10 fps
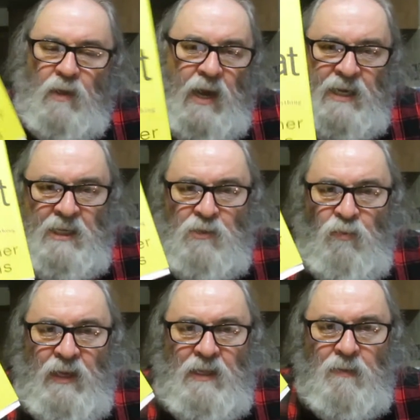I just
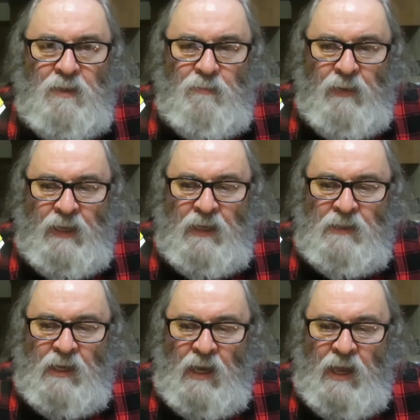read it
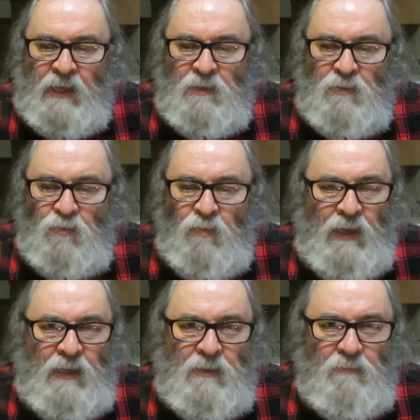because I like to
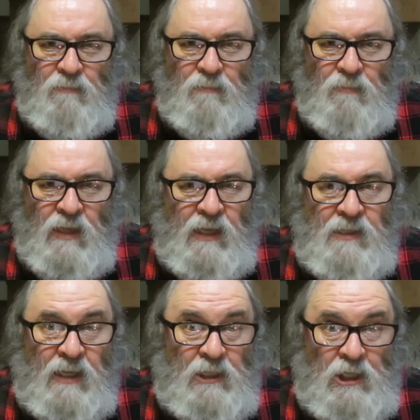read
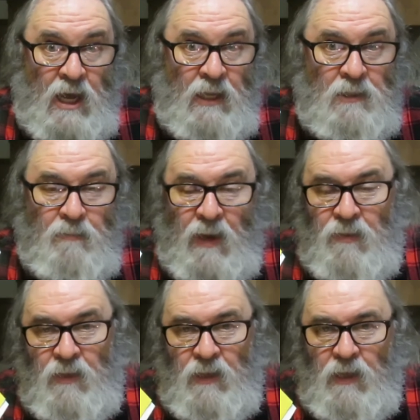things that challenge my
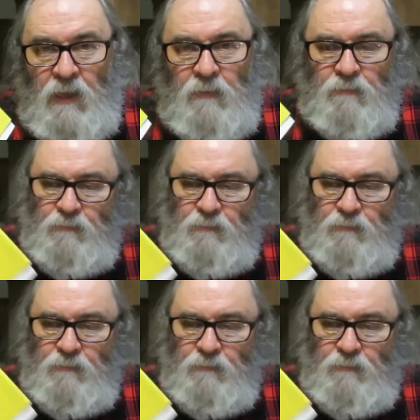thinking.